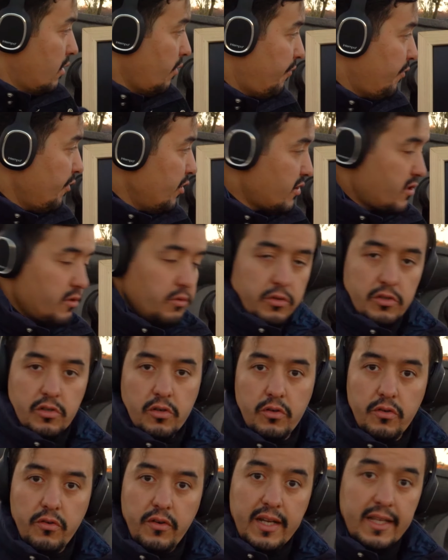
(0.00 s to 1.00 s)
the first
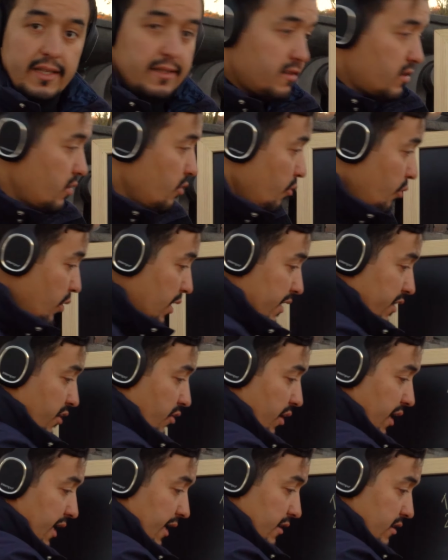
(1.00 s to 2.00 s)
neutron released will
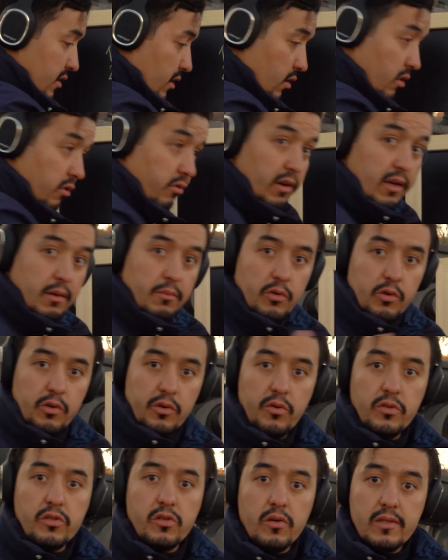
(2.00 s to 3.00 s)
create 3 more
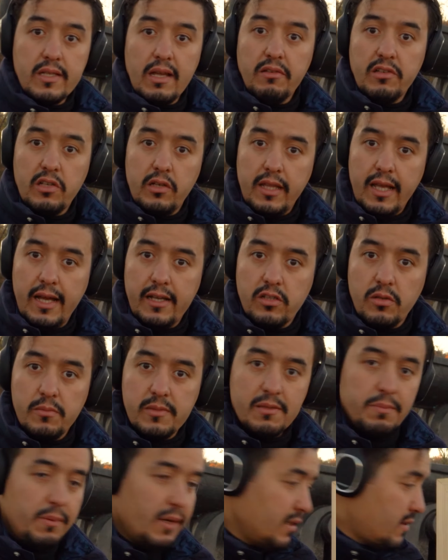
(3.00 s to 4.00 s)
neutrons. After the atom
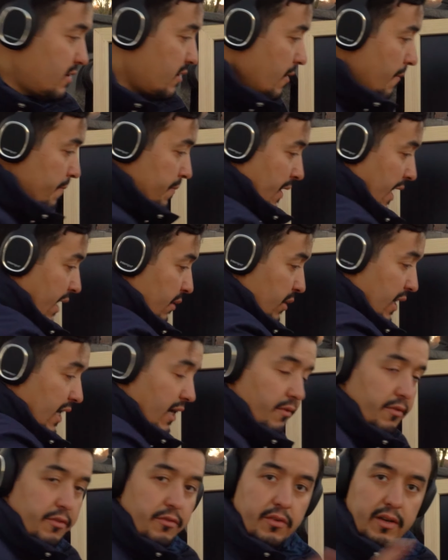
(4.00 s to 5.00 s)
splits, I will
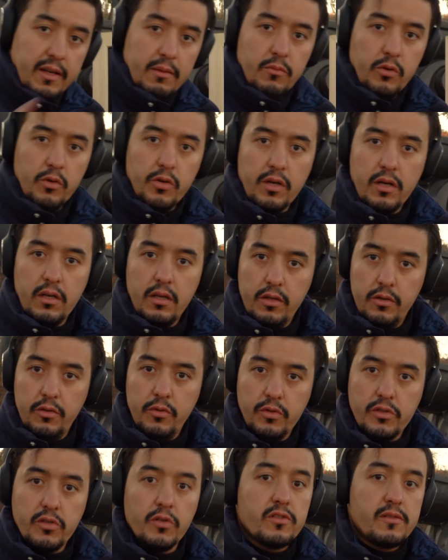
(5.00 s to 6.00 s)
have 3 more
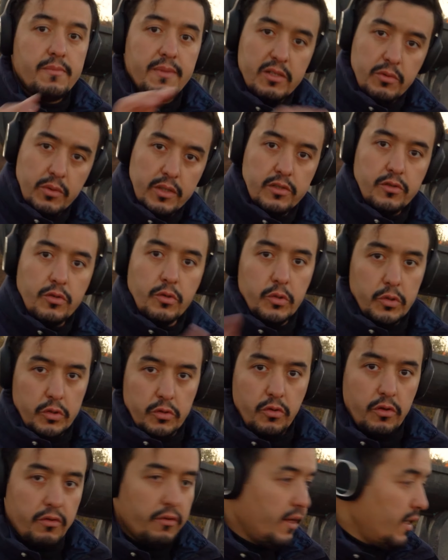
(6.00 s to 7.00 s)
neutrons, between 2
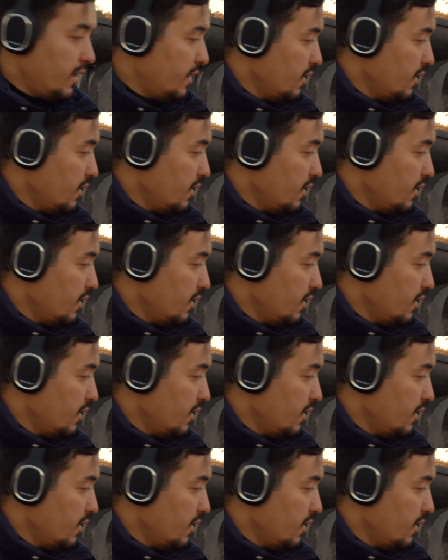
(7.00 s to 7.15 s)
to 3.